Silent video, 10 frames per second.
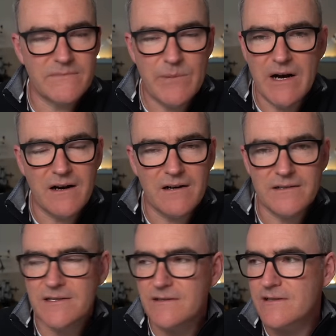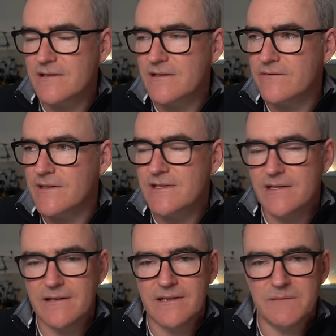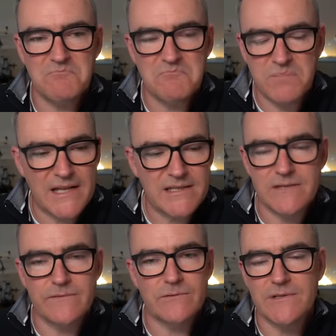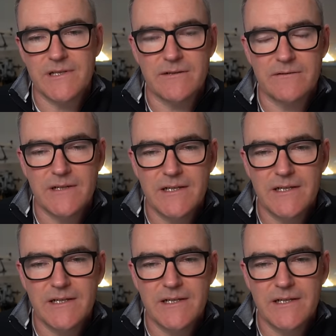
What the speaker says: parts and service are plentiful, so